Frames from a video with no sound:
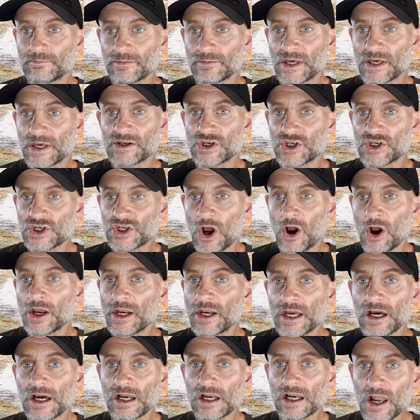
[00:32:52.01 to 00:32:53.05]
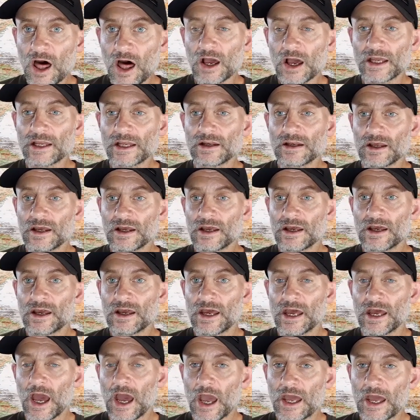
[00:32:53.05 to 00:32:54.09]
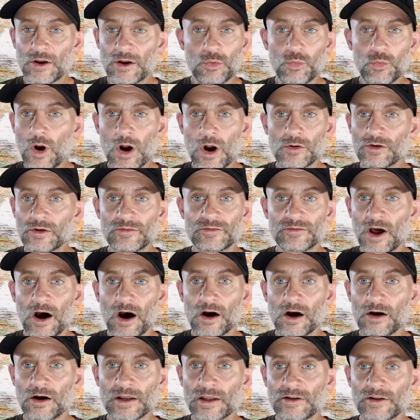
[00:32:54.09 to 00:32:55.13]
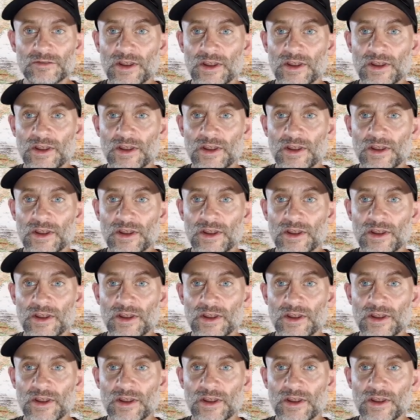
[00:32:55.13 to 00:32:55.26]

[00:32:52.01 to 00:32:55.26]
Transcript: It's shining a light in a world of darkness.